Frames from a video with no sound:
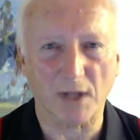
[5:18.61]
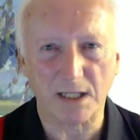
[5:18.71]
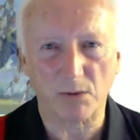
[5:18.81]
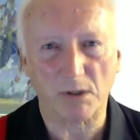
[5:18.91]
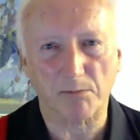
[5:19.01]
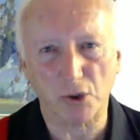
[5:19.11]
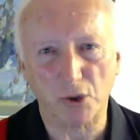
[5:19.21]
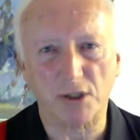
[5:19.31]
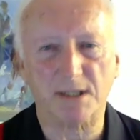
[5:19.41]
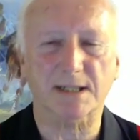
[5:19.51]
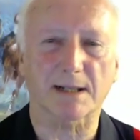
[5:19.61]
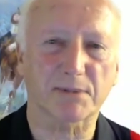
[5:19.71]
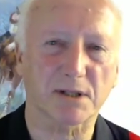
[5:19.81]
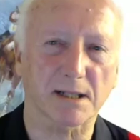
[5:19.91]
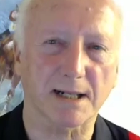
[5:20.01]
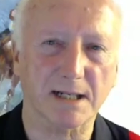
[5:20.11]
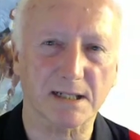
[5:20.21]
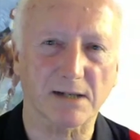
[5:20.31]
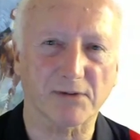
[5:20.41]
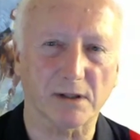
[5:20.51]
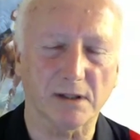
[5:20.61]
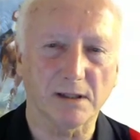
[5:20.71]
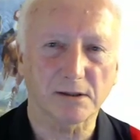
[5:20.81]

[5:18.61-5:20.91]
that's what pushes it up to the next level.